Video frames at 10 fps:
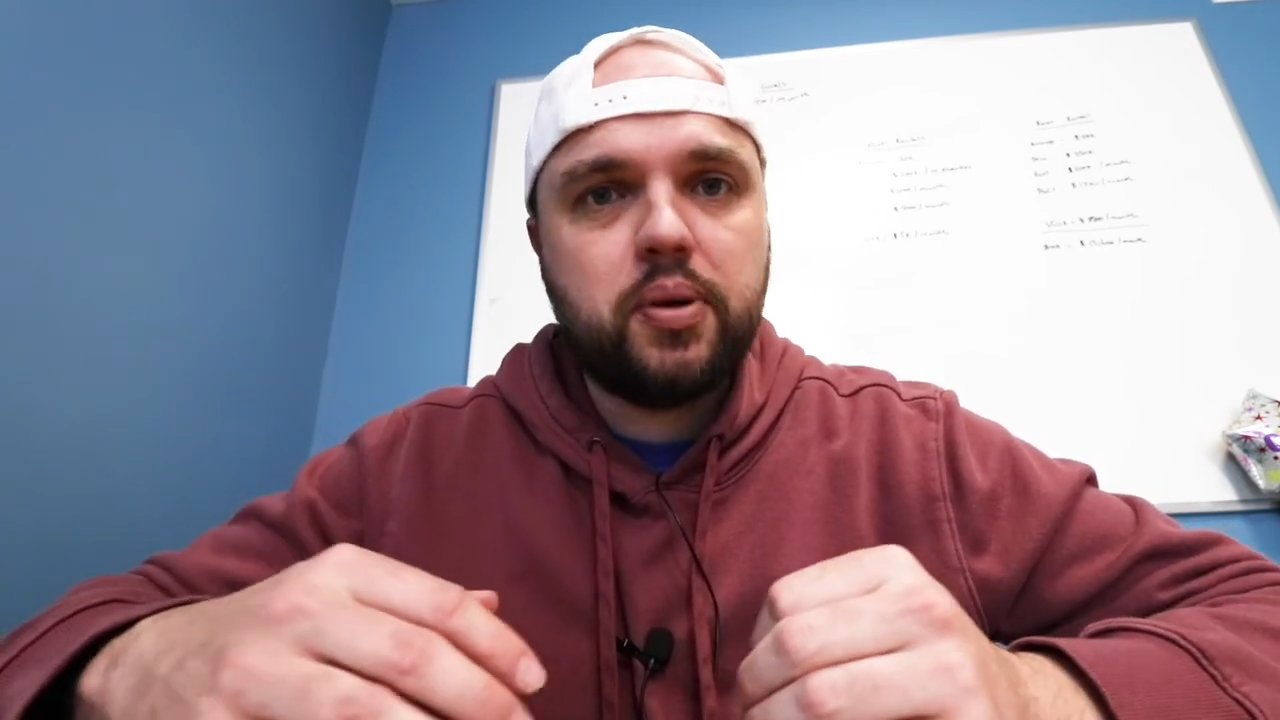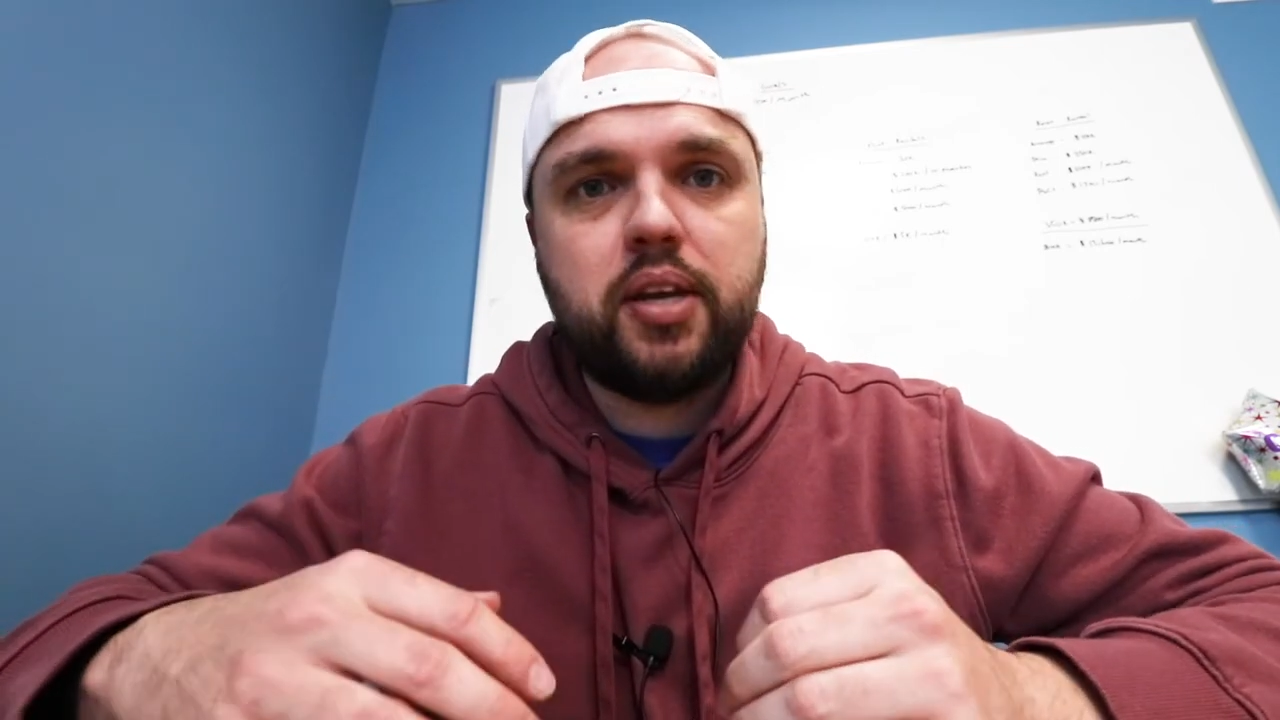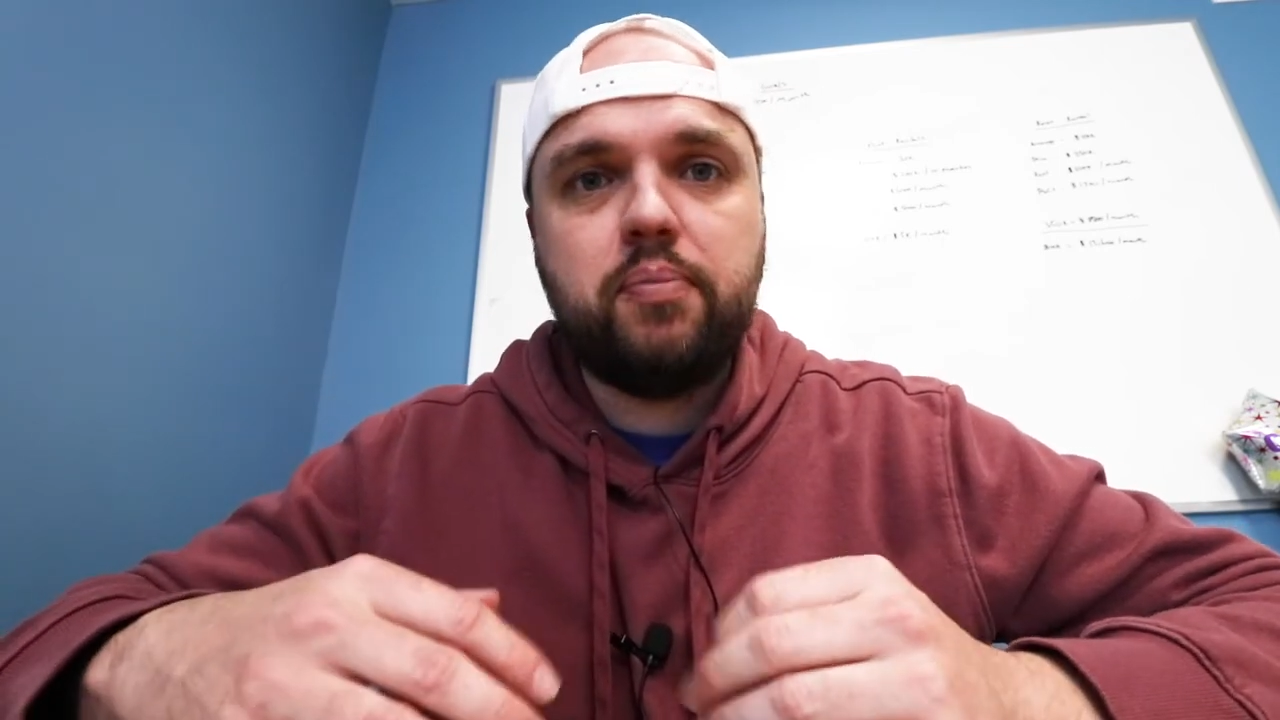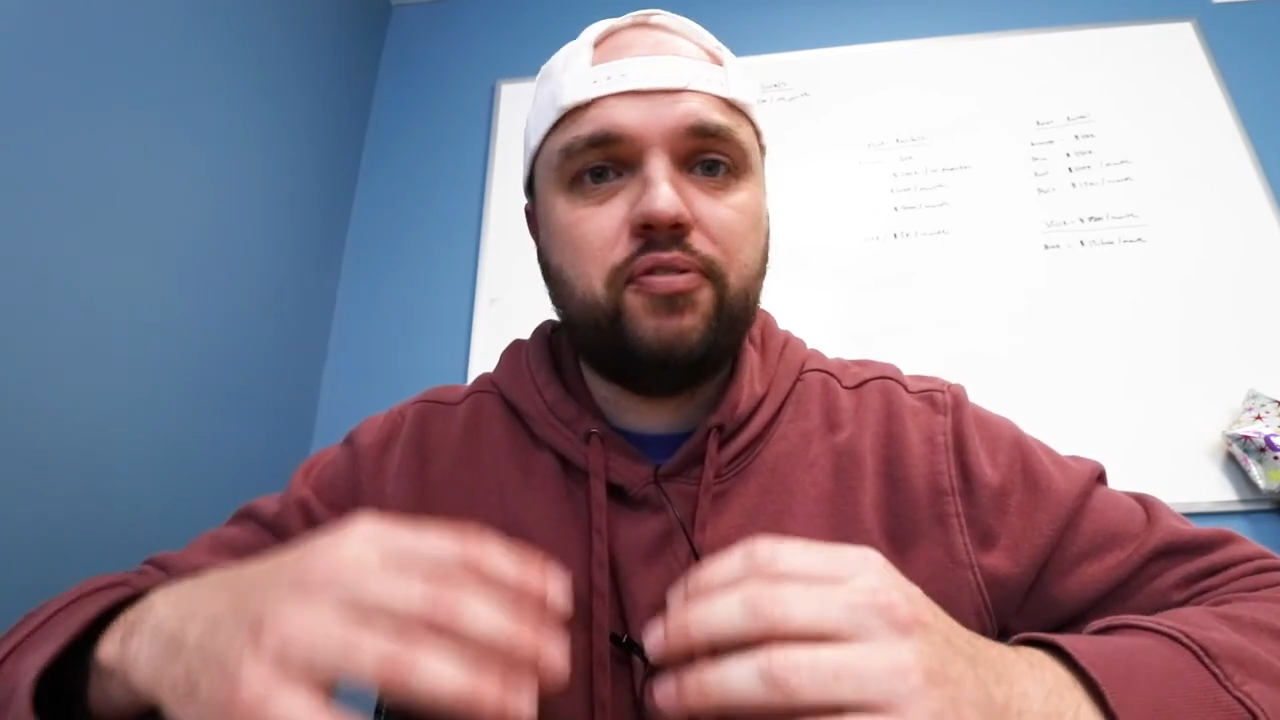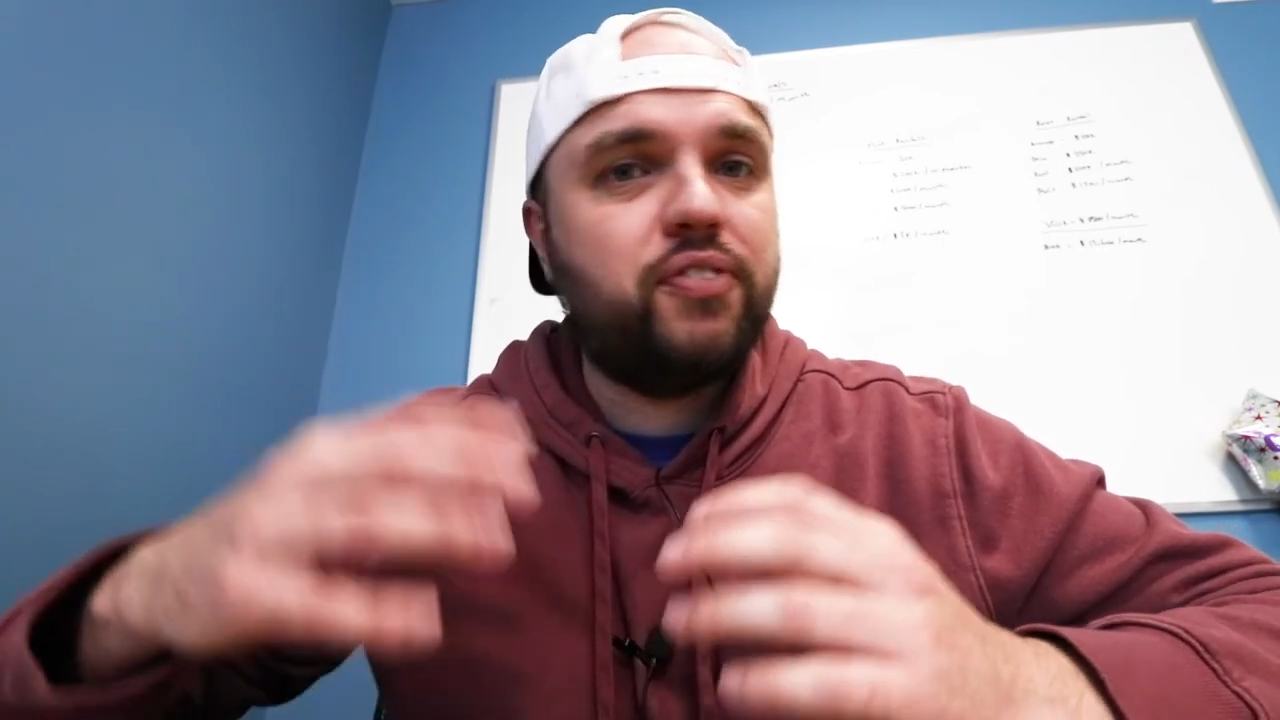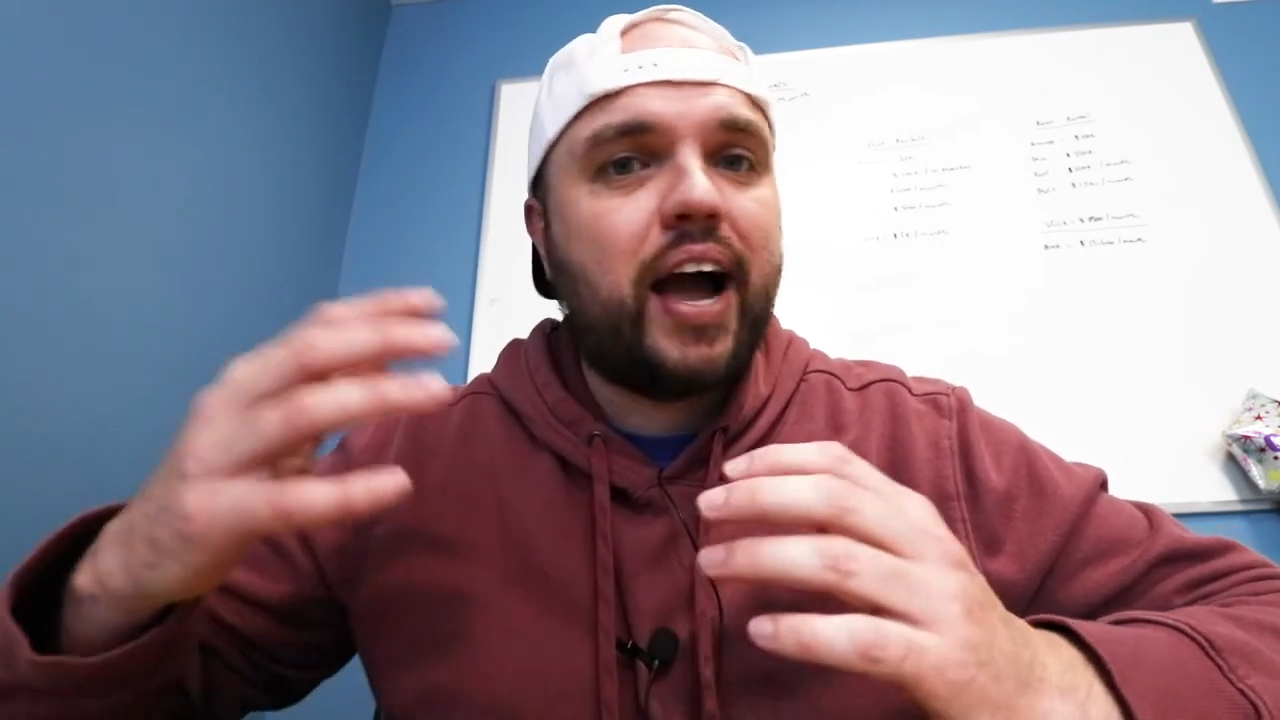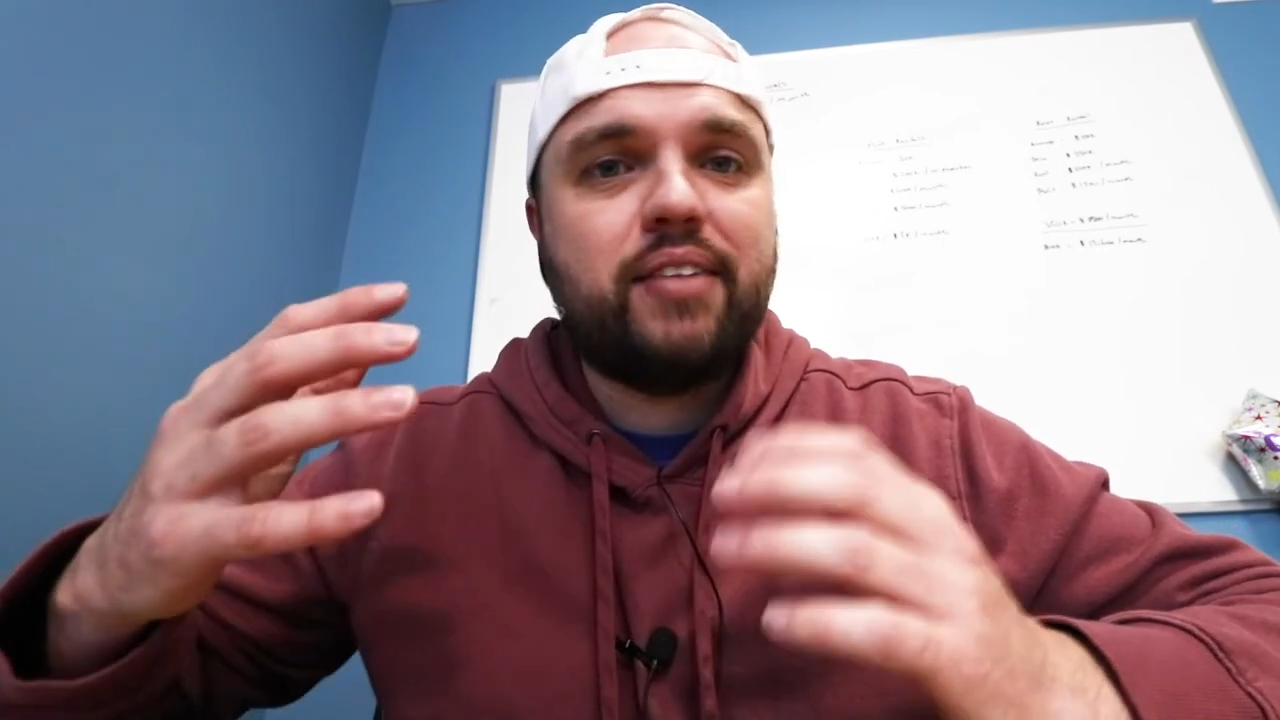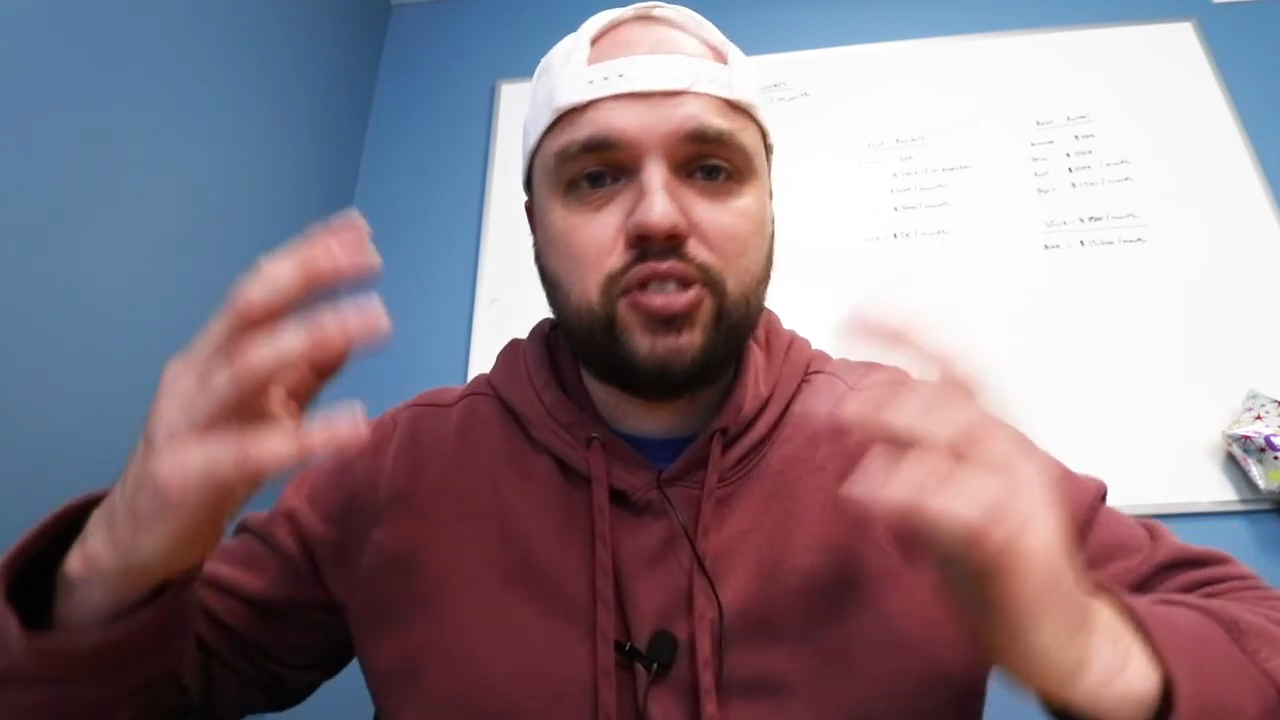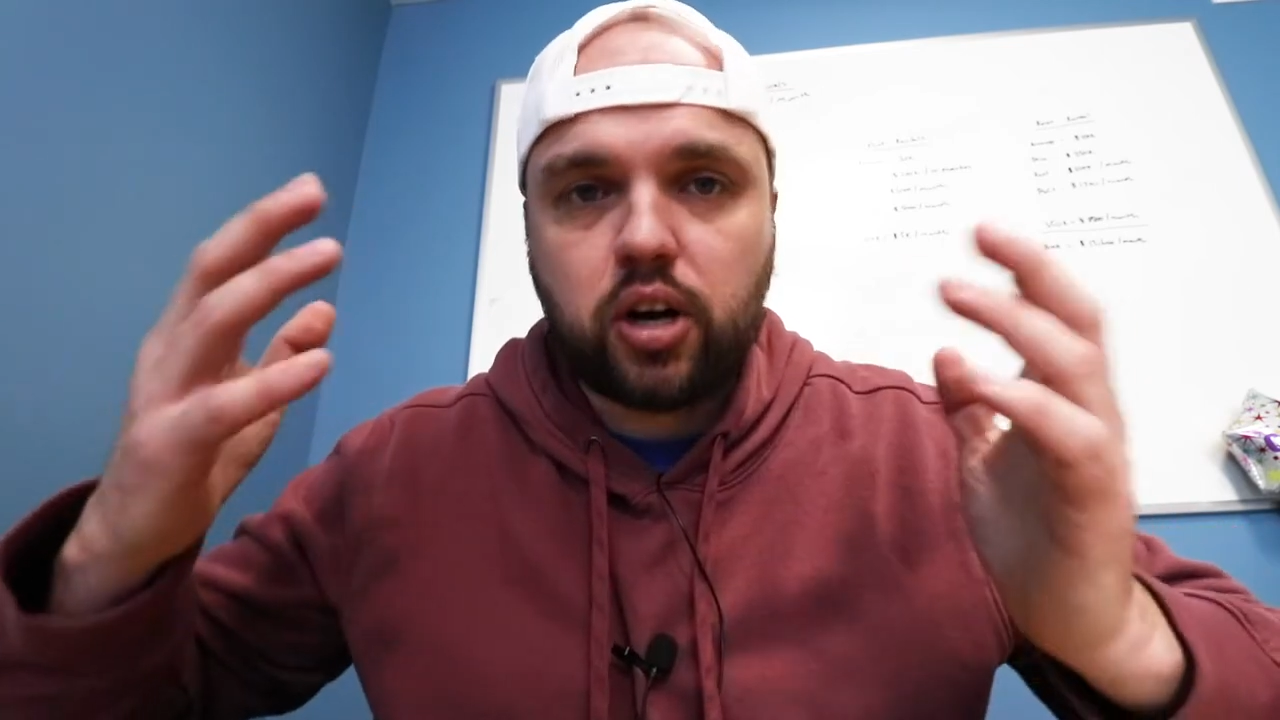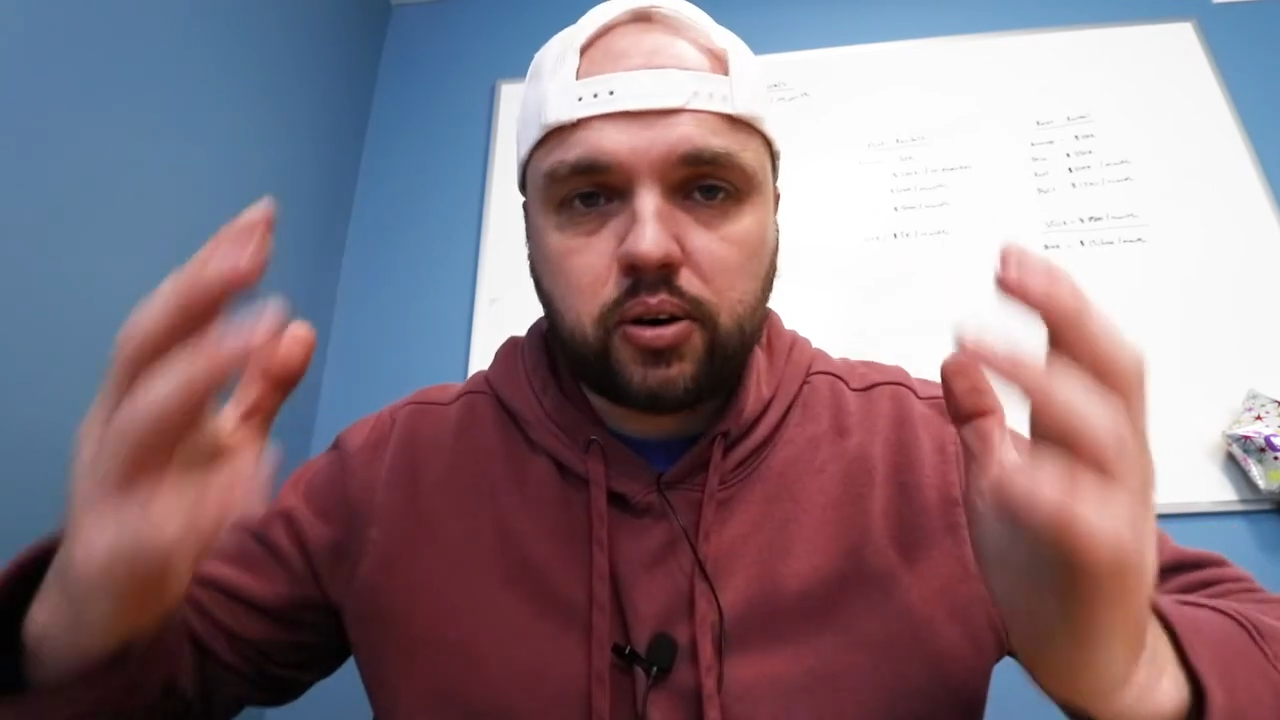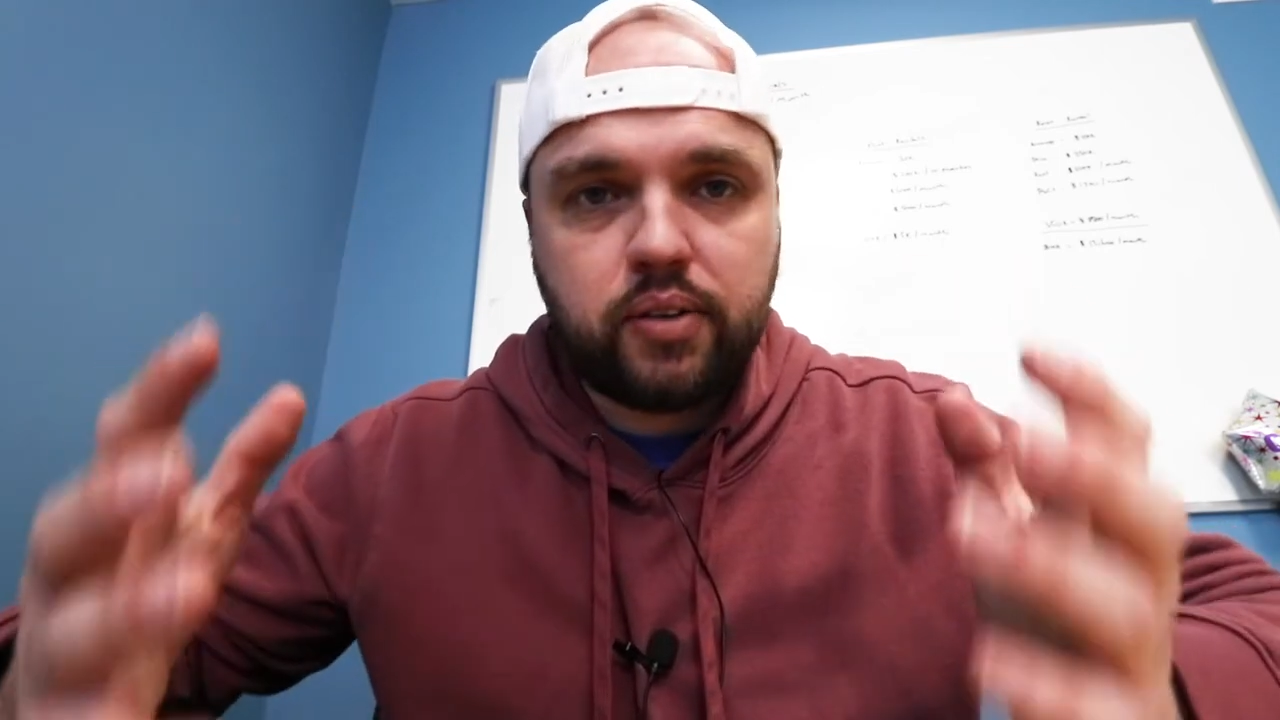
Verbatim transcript: many 5-star